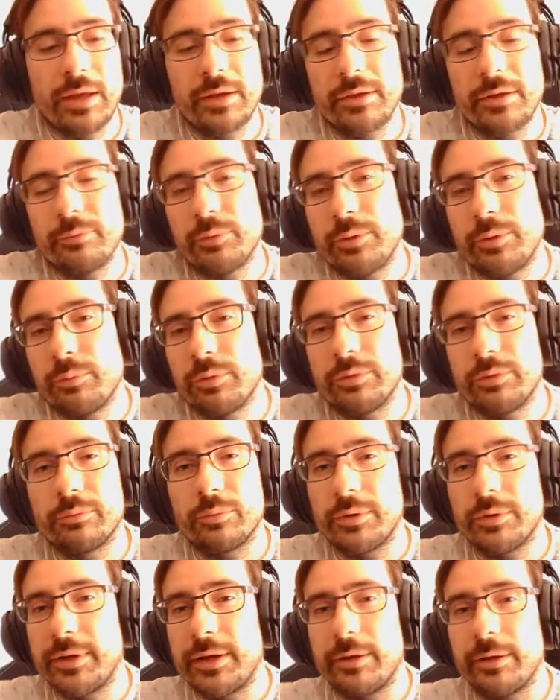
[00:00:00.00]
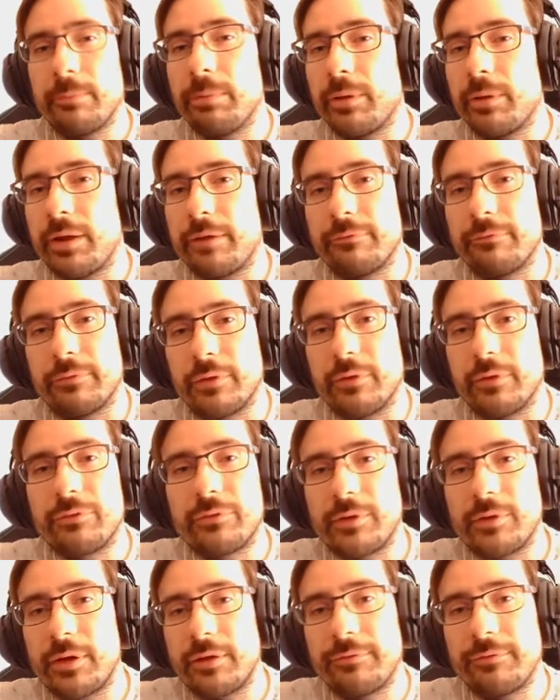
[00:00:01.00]
we wouldn't want to apply
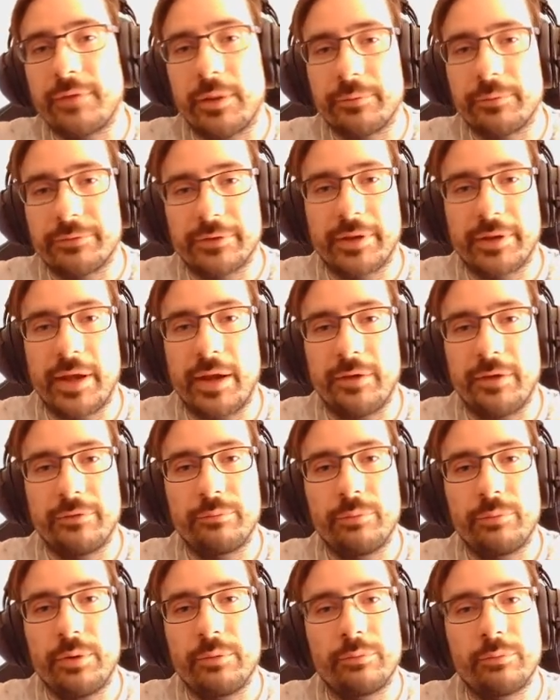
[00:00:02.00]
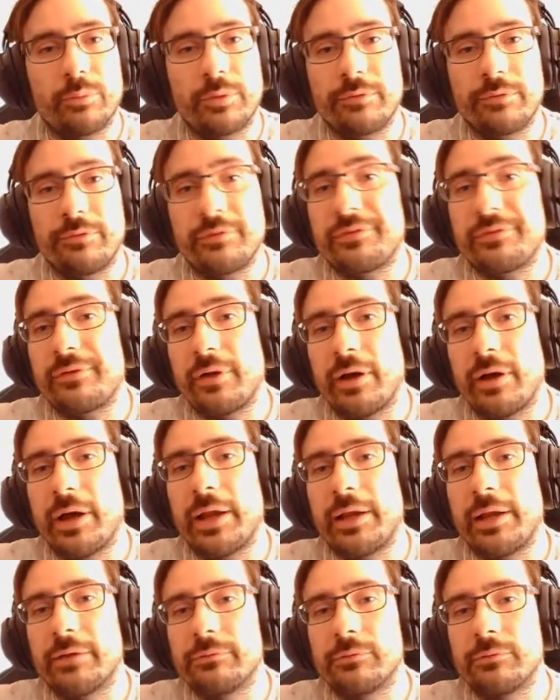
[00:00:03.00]
velocity if that was the case. We would want to restart
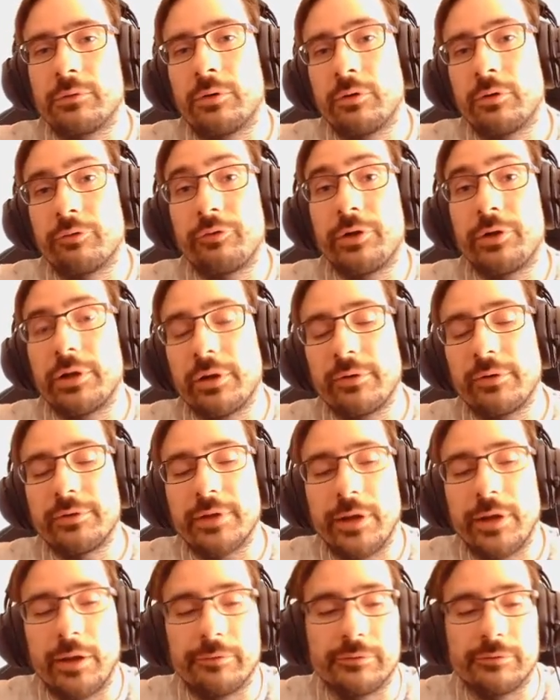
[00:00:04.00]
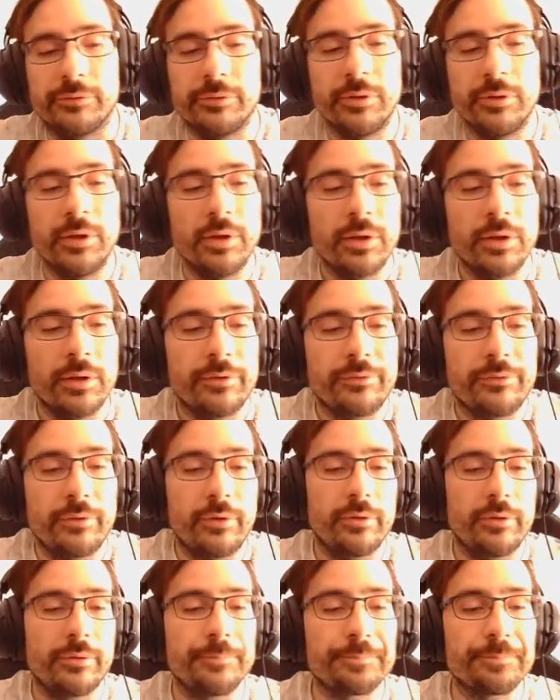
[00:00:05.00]
our level or reload the level. So
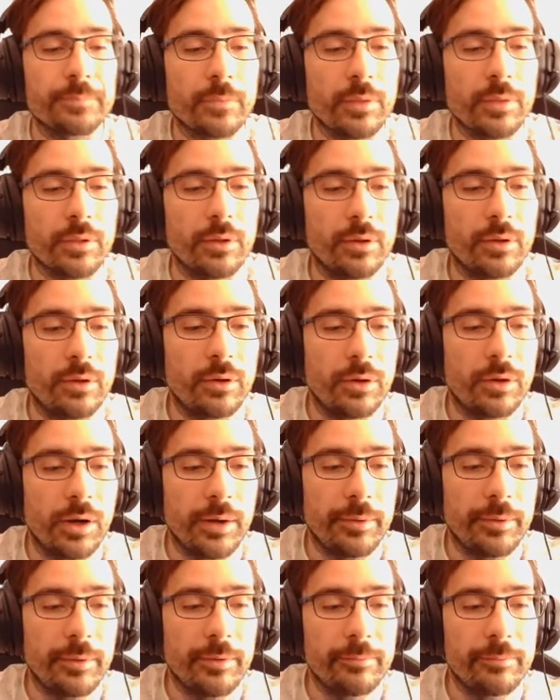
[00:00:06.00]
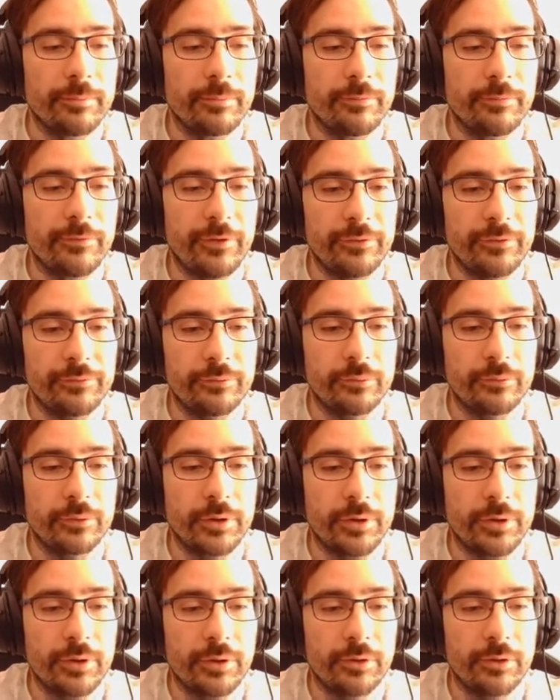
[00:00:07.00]
I'm first of all
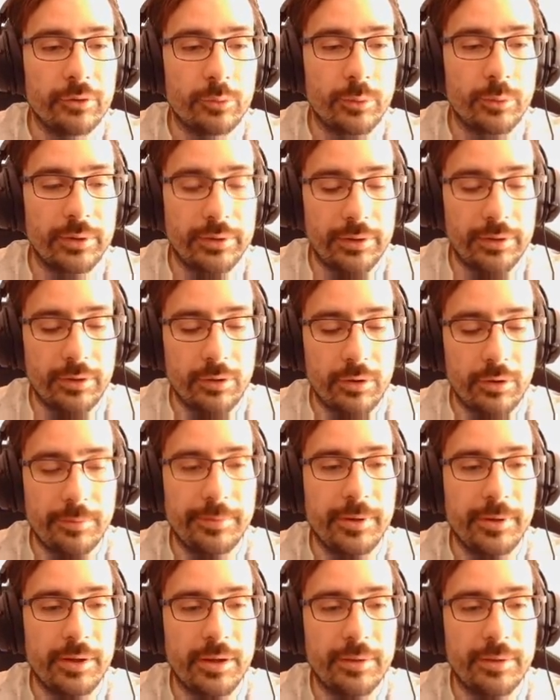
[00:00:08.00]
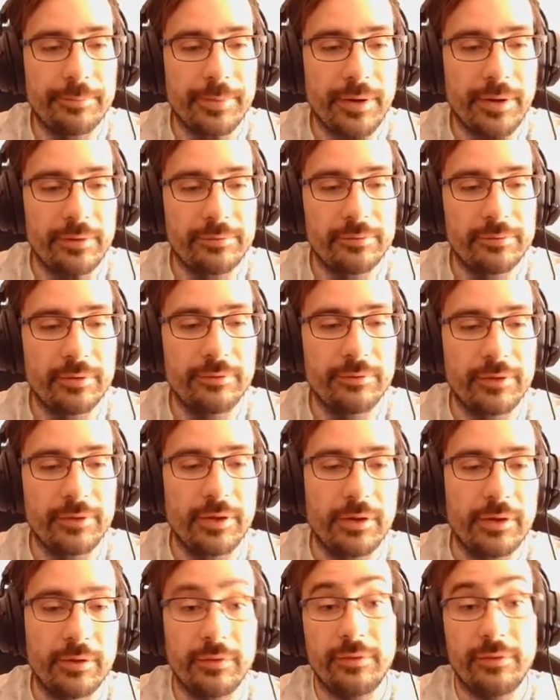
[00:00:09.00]
going to quickly copy and paste
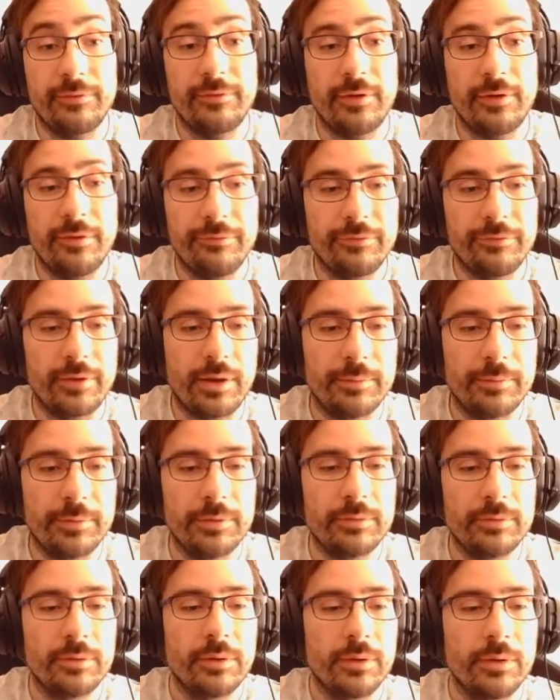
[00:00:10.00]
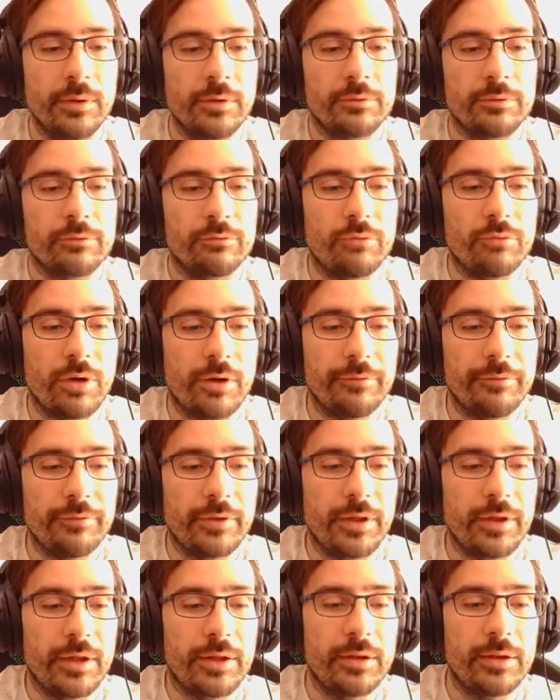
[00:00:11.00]
this if statement. So rather
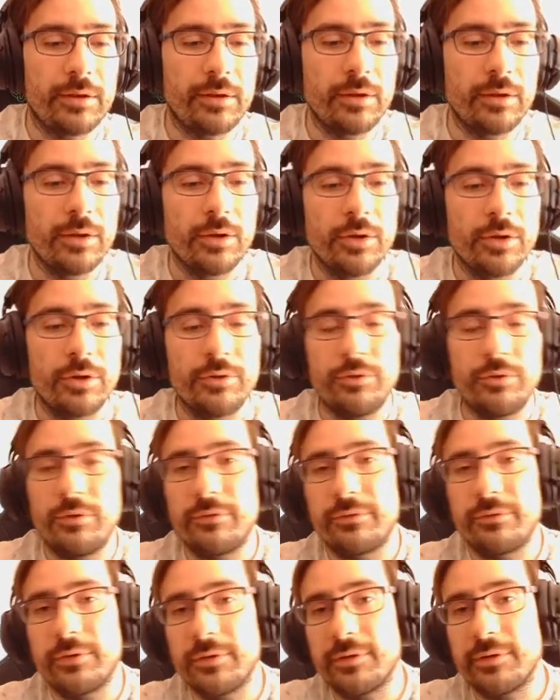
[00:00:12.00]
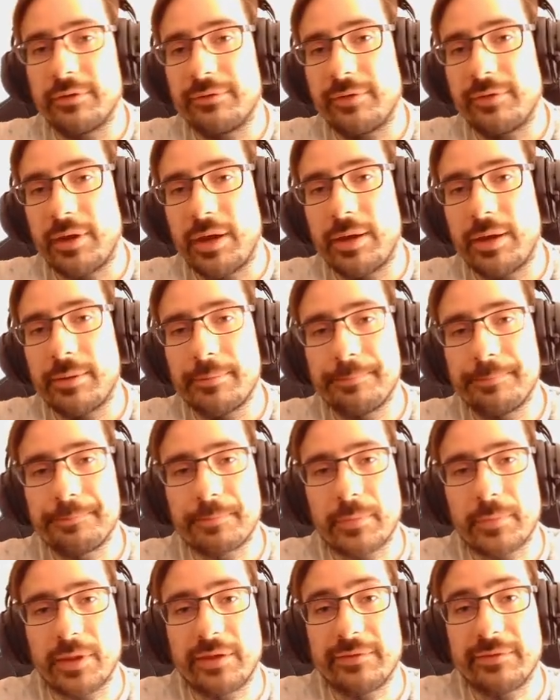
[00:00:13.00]
than using the same
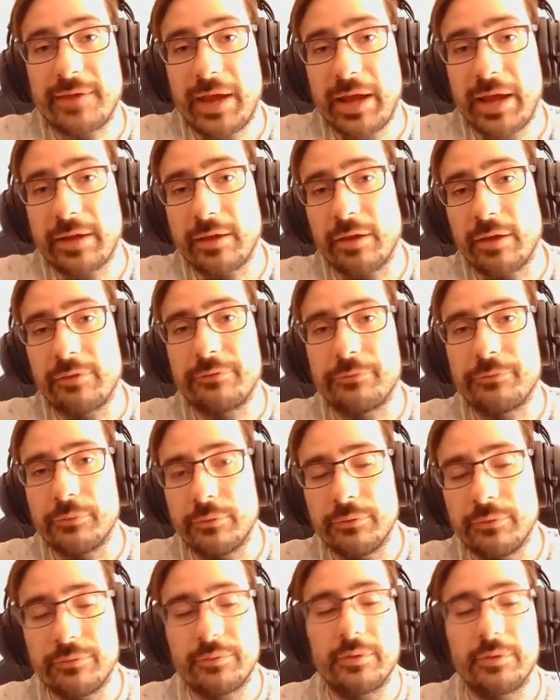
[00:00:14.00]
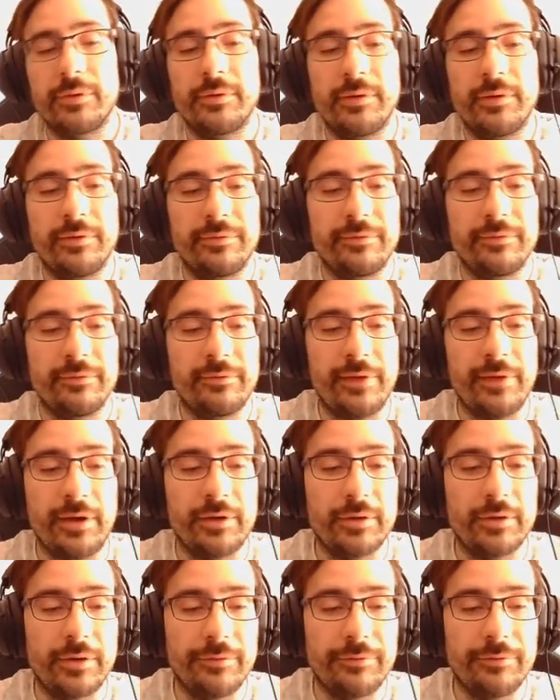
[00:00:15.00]
tag as force, this
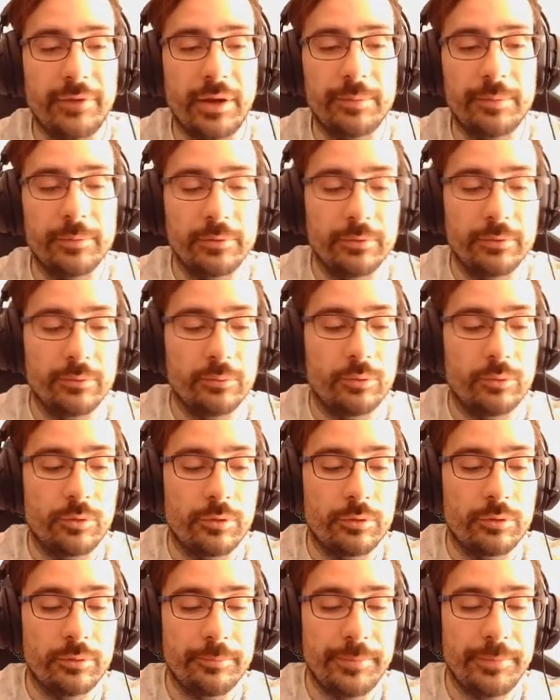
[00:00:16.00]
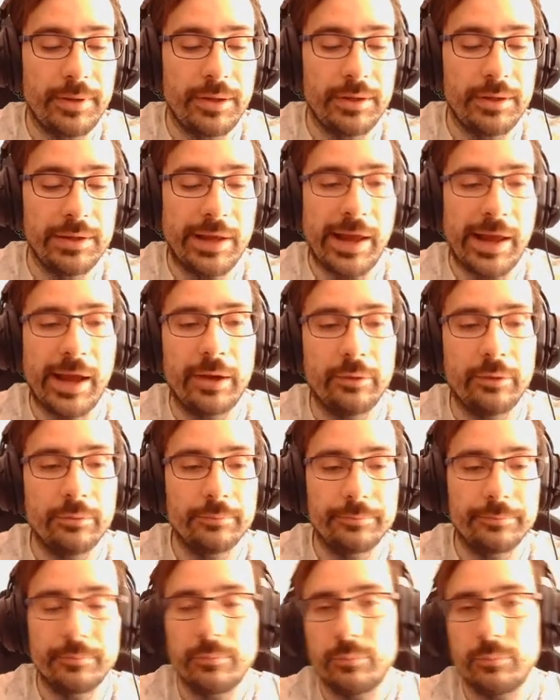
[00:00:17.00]
second if statement will be out,
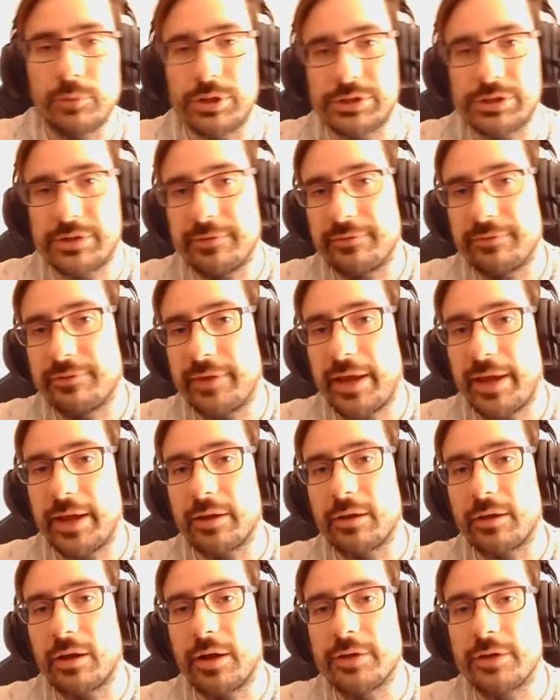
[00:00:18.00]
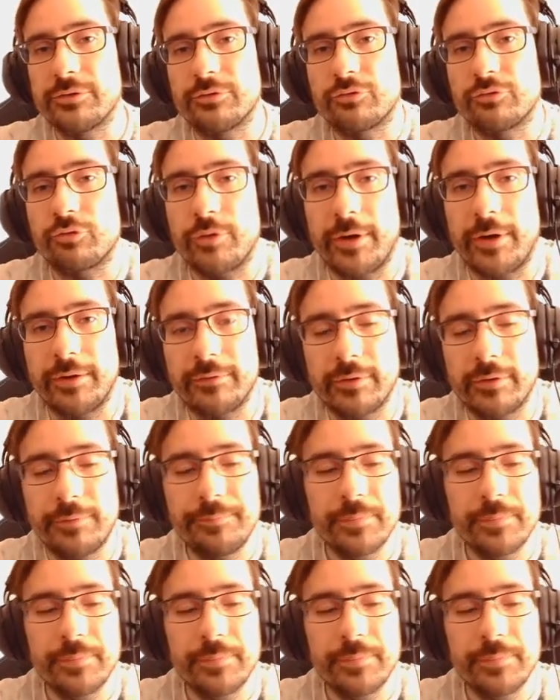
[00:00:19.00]
which is a tag I just created.